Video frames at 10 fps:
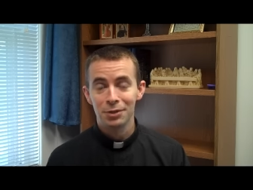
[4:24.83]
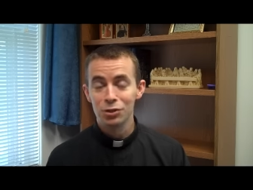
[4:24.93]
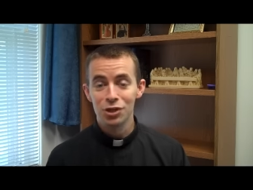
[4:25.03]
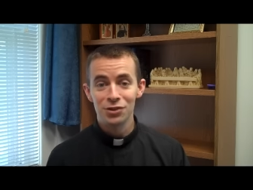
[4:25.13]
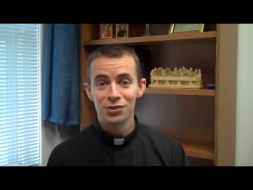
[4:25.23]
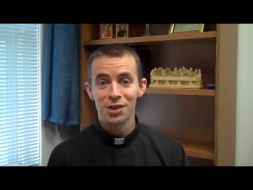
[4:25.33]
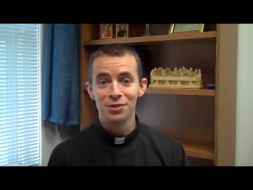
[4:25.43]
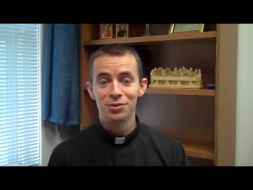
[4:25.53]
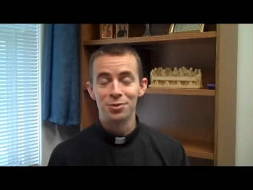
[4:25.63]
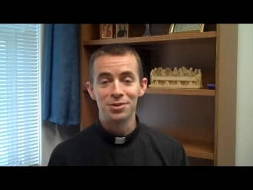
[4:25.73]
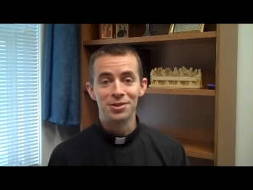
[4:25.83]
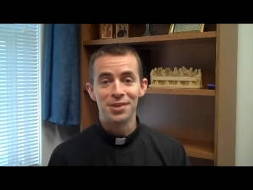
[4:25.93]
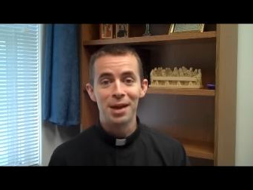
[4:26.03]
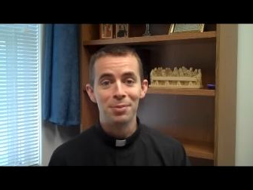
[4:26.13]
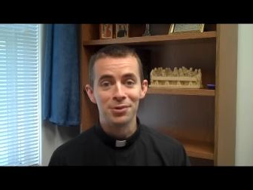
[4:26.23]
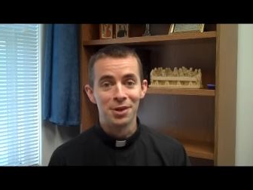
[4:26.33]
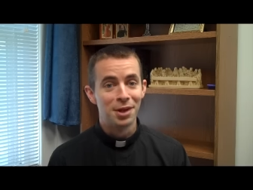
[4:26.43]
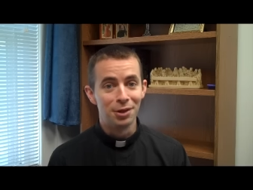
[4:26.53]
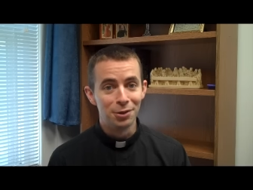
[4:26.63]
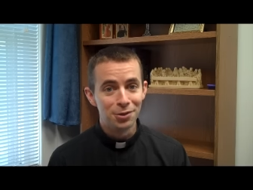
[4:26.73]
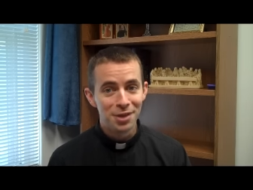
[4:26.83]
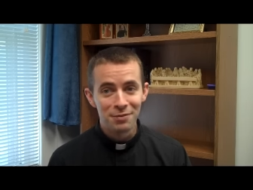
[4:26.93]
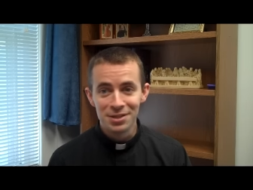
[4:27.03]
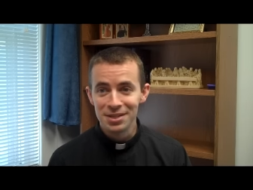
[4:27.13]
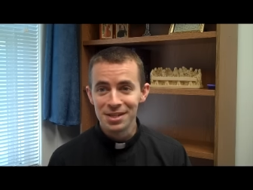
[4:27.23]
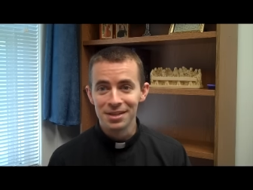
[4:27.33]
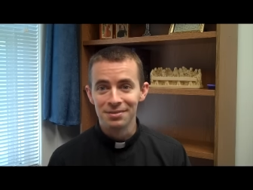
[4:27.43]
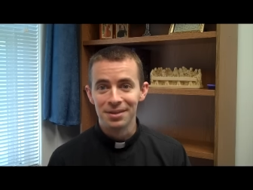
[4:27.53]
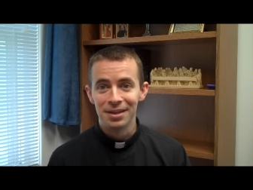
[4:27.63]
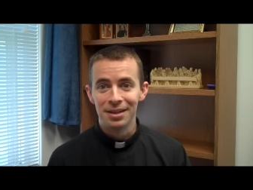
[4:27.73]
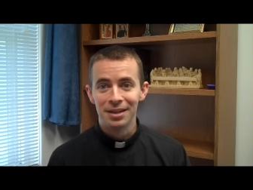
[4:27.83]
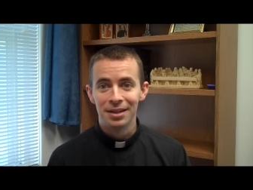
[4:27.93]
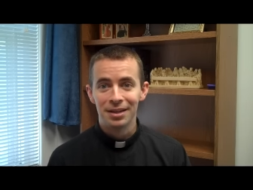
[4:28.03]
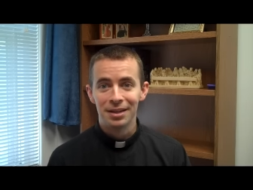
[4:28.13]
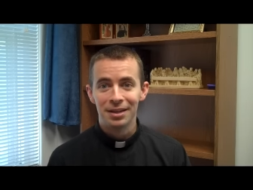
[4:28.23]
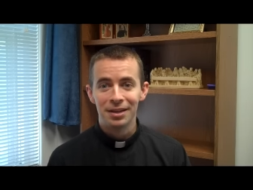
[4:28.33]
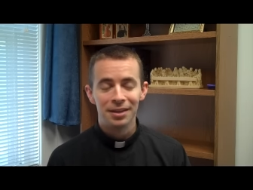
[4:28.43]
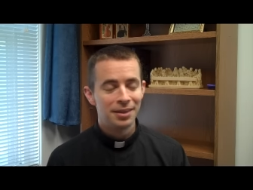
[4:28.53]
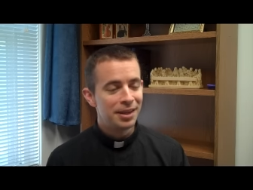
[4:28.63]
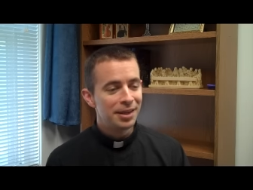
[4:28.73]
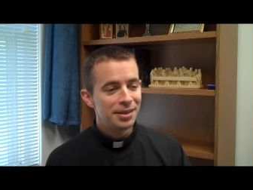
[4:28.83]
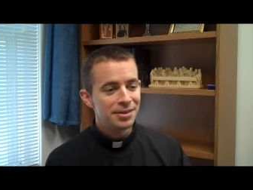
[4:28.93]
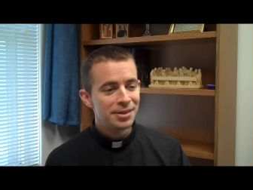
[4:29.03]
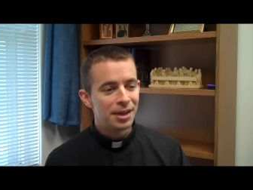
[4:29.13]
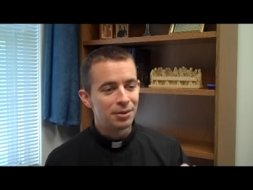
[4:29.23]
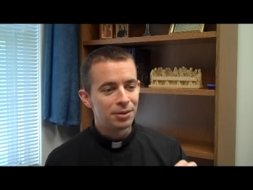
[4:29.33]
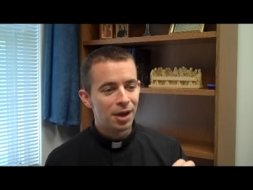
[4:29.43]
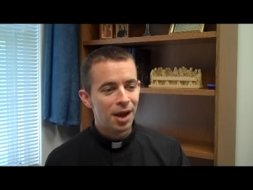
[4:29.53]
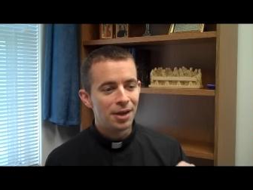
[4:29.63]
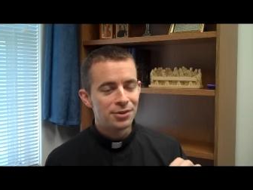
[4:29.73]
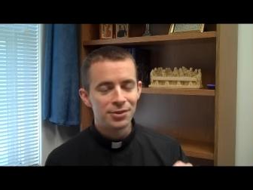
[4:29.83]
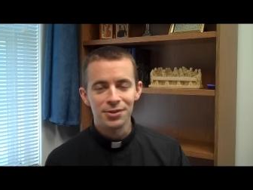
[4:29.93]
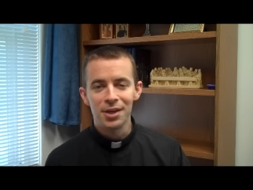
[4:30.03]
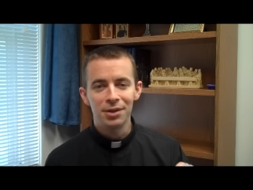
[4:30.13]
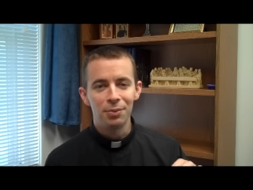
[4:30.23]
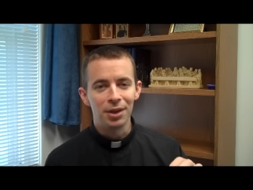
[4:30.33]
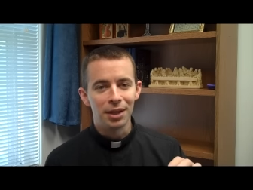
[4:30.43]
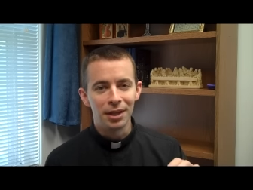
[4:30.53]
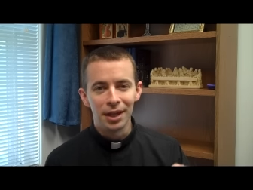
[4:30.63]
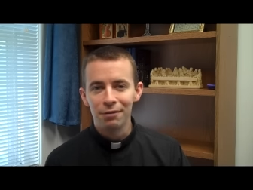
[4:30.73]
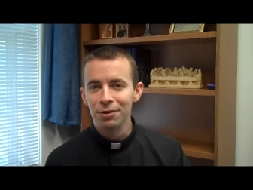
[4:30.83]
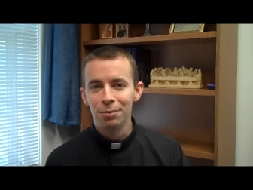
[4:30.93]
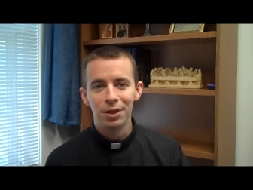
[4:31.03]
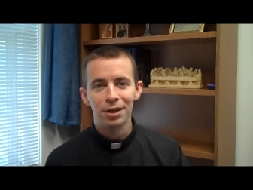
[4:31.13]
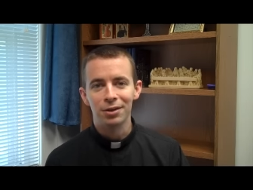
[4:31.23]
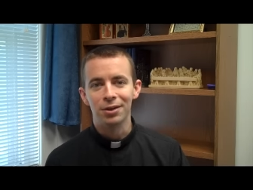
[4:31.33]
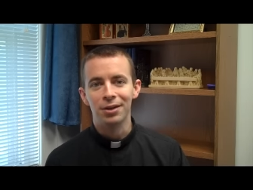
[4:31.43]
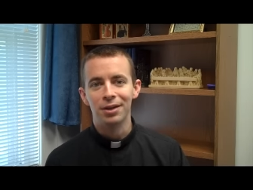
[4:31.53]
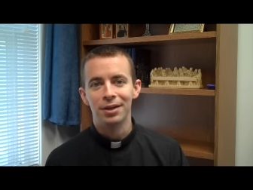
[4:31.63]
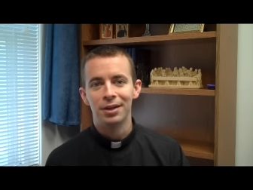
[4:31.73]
And Jesus says to his disciples in Luke 17, things that cause sin will inevitably occur,